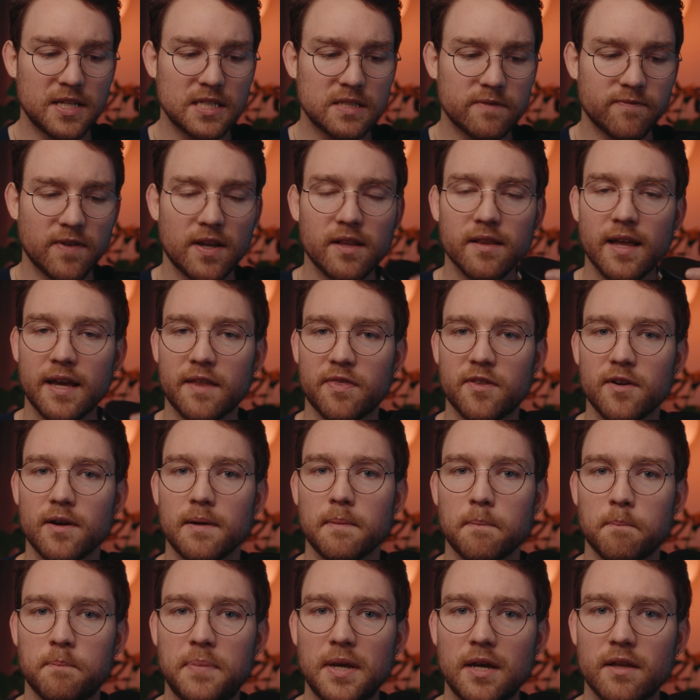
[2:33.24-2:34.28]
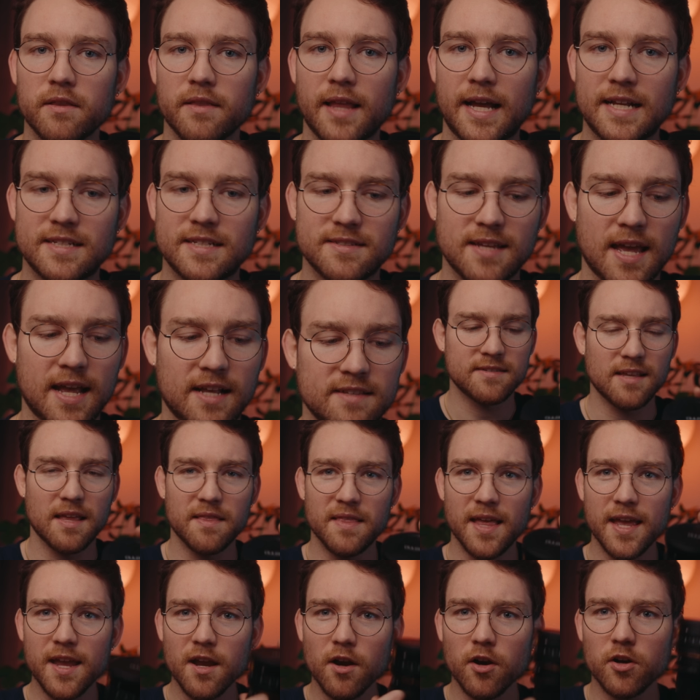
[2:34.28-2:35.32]
feel like they're built like tanks, and
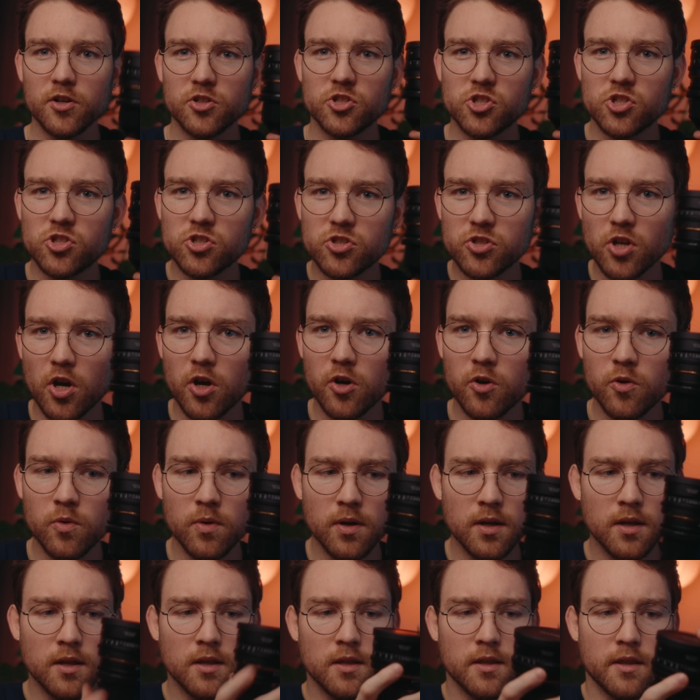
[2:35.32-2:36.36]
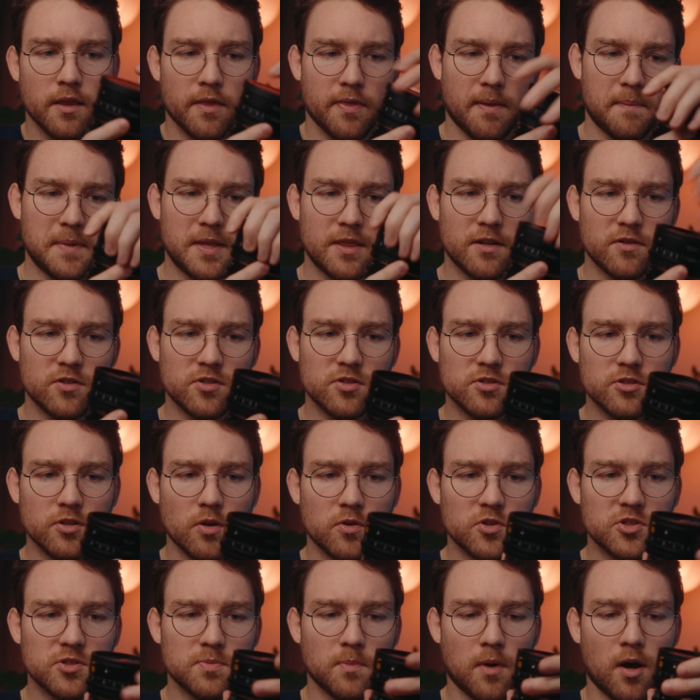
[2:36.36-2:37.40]
they are so, I mean, they're
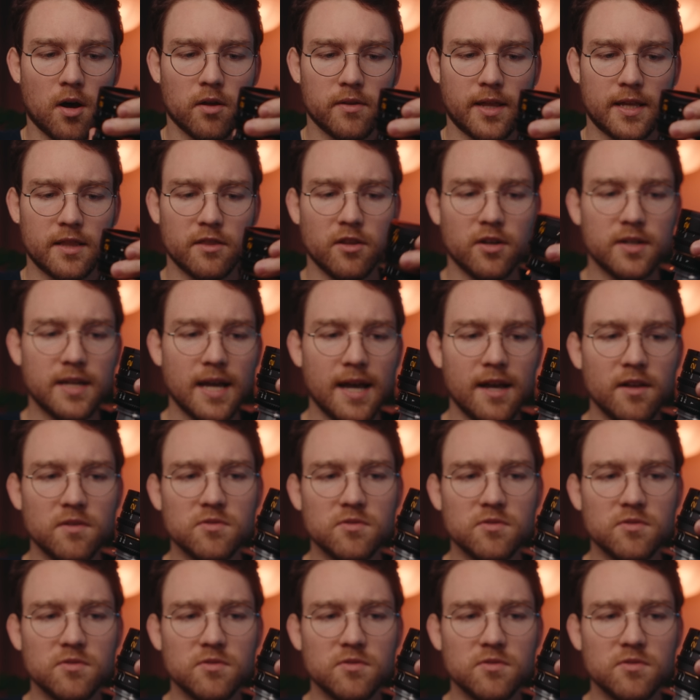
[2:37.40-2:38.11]
so small. Like, look how